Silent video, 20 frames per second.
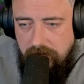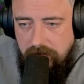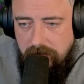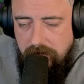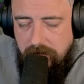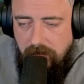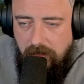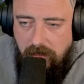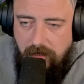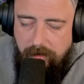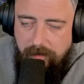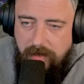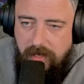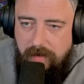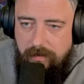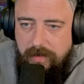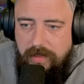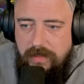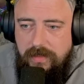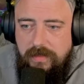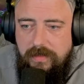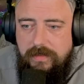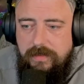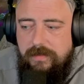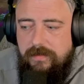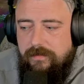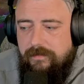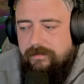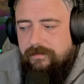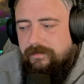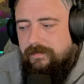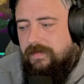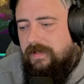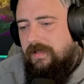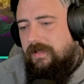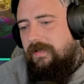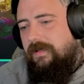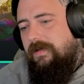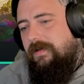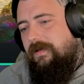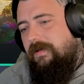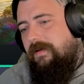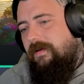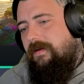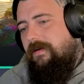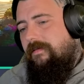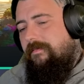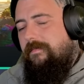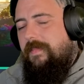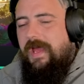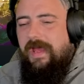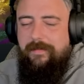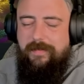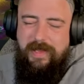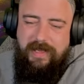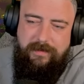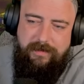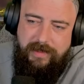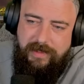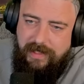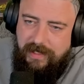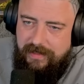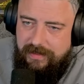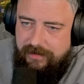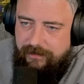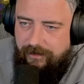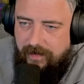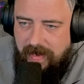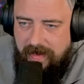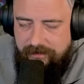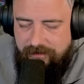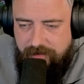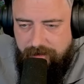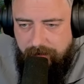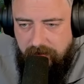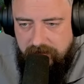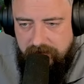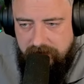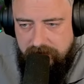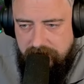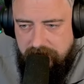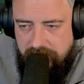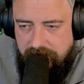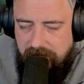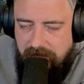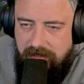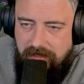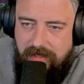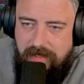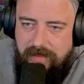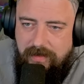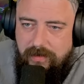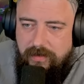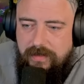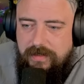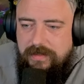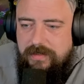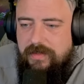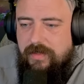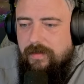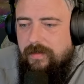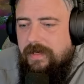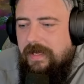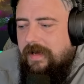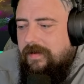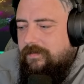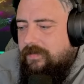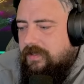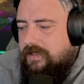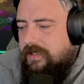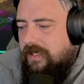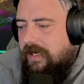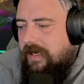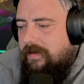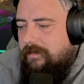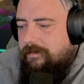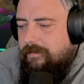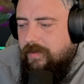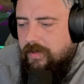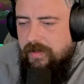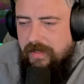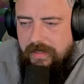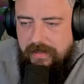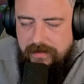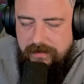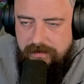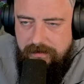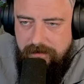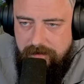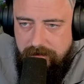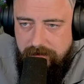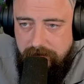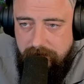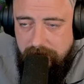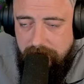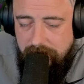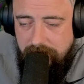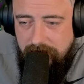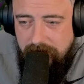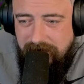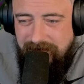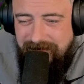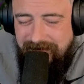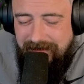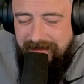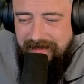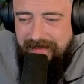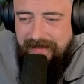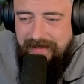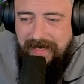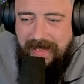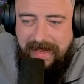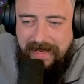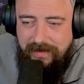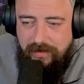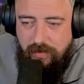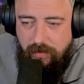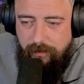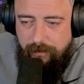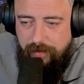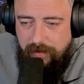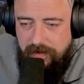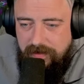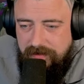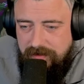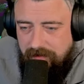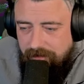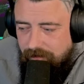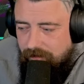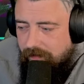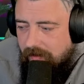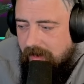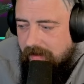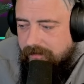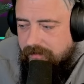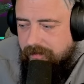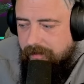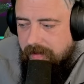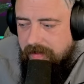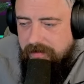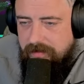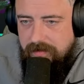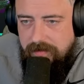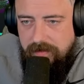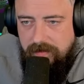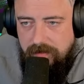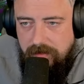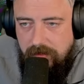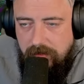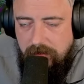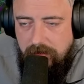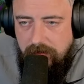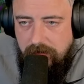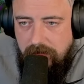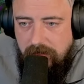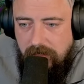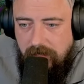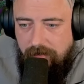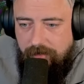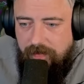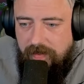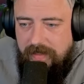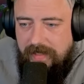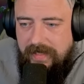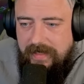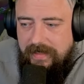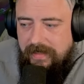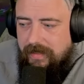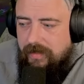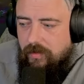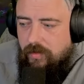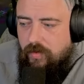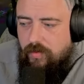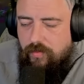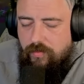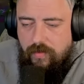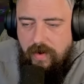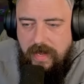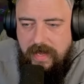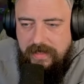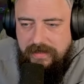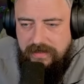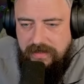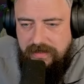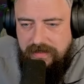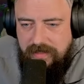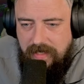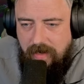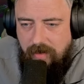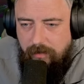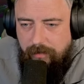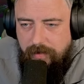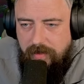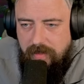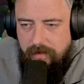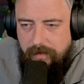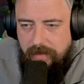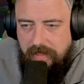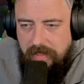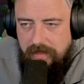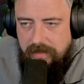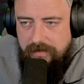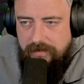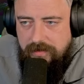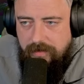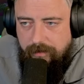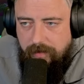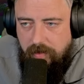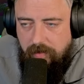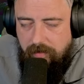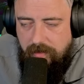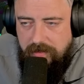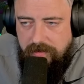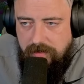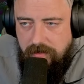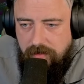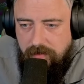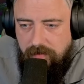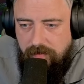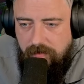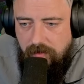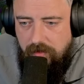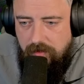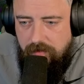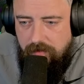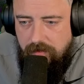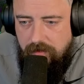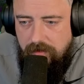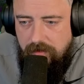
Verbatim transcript: Oh, maybe, but then it's 5 spins. Yeah, look, it's doing it every time, but then you need 9 dumplings in 5 spins. I feel like you need a crazy setup at the beginning to progress to the third